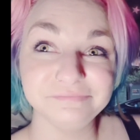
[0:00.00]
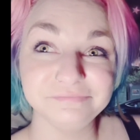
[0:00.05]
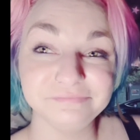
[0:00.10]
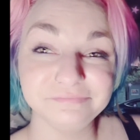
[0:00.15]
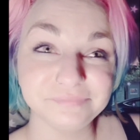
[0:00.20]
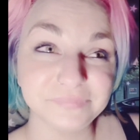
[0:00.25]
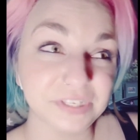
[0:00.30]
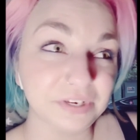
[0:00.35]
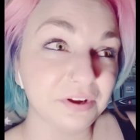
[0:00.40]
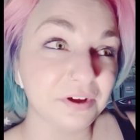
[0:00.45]

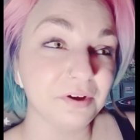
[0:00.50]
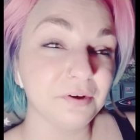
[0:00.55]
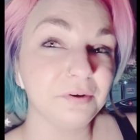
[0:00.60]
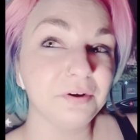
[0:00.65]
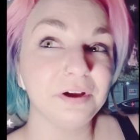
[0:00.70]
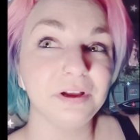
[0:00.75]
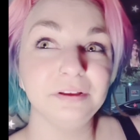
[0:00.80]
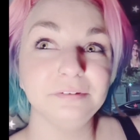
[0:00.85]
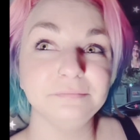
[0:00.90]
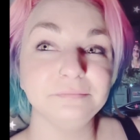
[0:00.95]
you know,
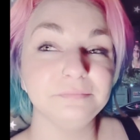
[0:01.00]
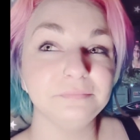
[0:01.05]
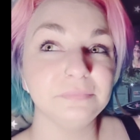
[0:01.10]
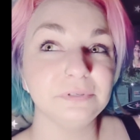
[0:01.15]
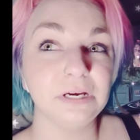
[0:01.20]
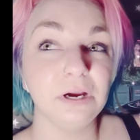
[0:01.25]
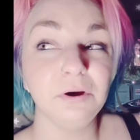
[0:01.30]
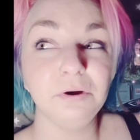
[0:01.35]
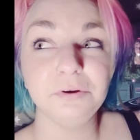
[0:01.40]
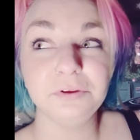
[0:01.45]

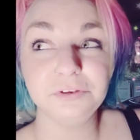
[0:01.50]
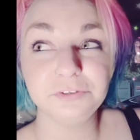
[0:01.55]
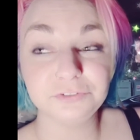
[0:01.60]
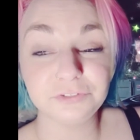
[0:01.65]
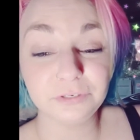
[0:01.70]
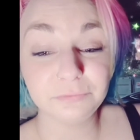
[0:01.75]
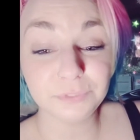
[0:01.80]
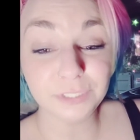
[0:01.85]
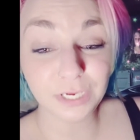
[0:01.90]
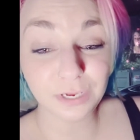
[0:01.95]
oh, your
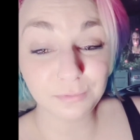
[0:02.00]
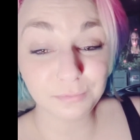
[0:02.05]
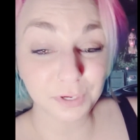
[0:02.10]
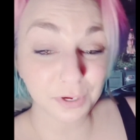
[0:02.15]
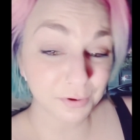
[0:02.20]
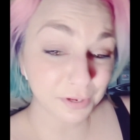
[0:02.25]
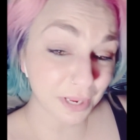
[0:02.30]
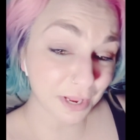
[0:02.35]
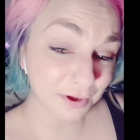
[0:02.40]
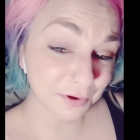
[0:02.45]
dream job? Oh
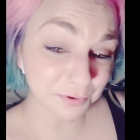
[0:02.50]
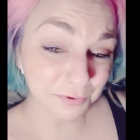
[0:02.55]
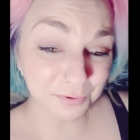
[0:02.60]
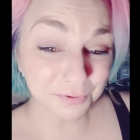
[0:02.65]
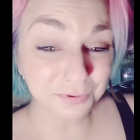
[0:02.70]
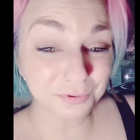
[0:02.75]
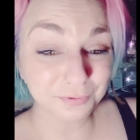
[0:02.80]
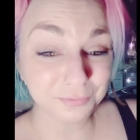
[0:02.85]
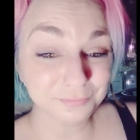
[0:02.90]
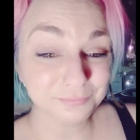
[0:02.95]
yeah,
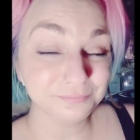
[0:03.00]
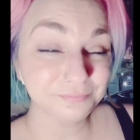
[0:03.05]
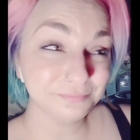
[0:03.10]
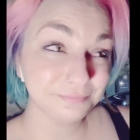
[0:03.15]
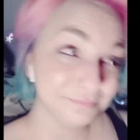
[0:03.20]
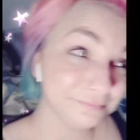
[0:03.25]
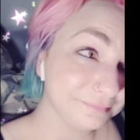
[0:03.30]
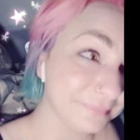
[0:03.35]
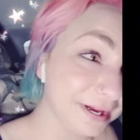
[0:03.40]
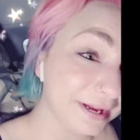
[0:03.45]
cool.
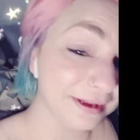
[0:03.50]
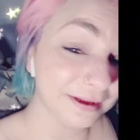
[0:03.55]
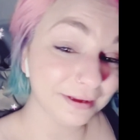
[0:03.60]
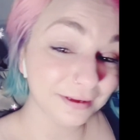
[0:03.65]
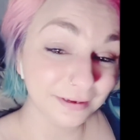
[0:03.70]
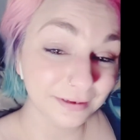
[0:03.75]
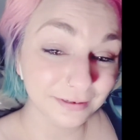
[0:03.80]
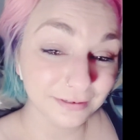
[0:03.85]
Bye.